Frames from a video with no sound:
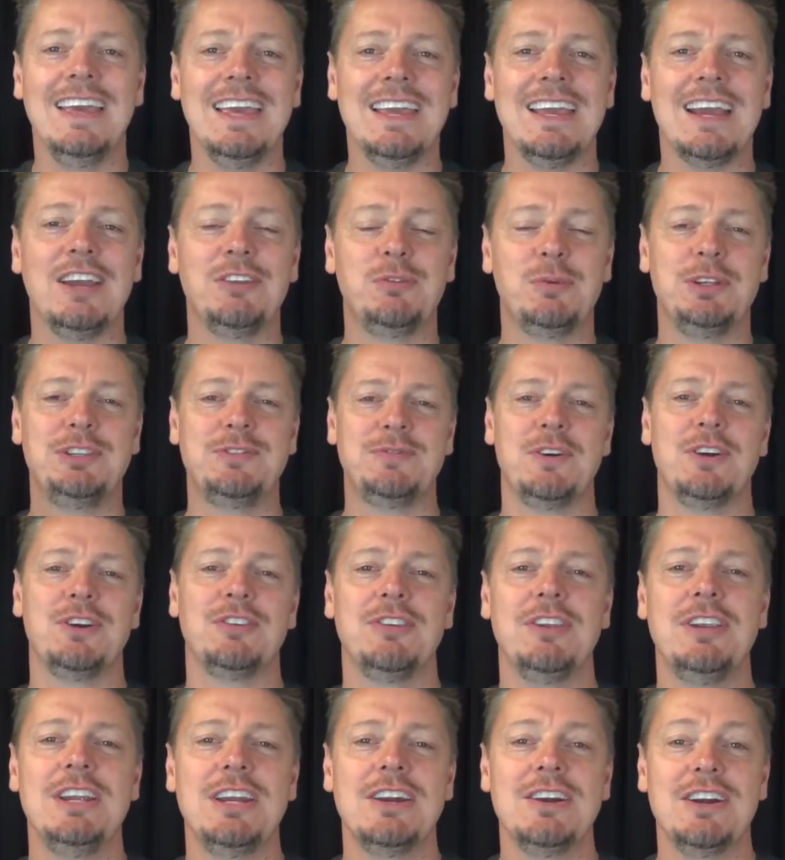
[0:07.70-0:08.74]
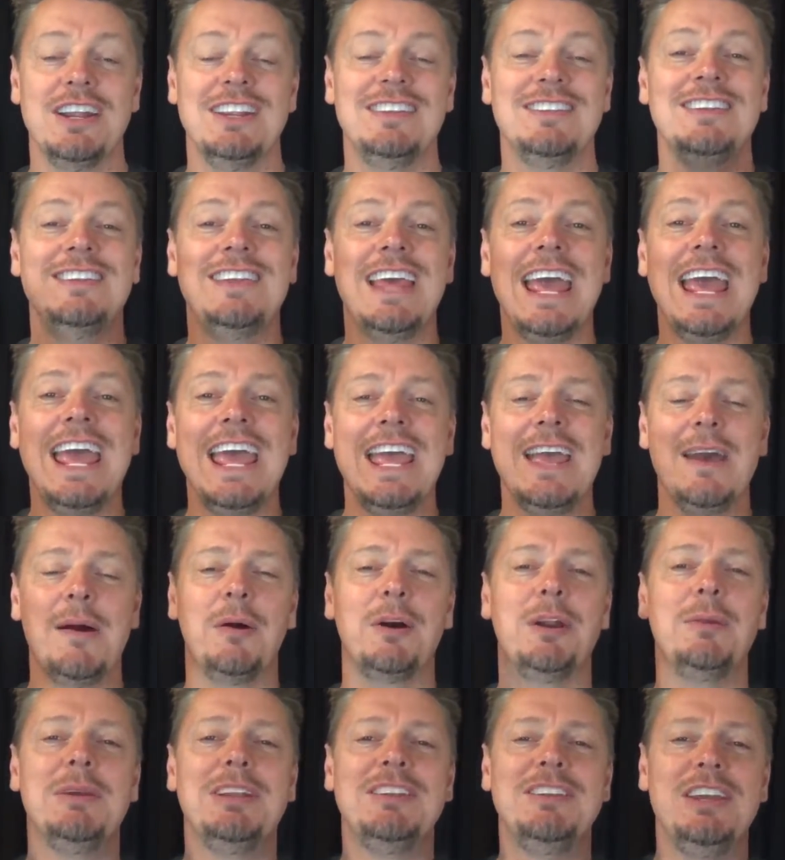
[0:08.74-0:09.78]
Hey guys, Rich Ferguson here, and today I'm
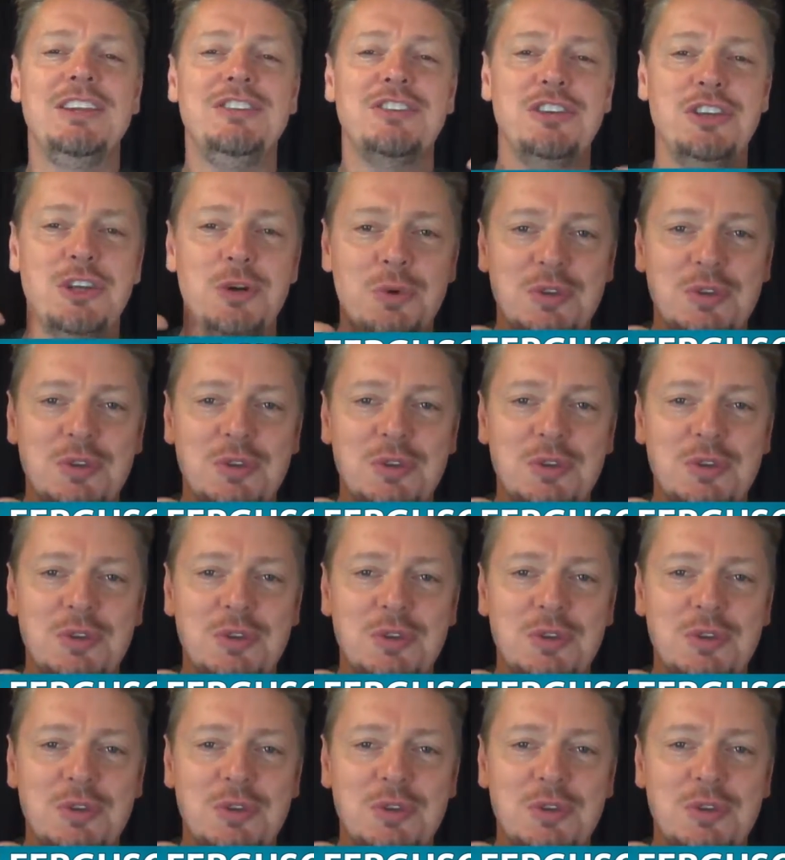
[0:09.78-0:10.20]
going to be teaching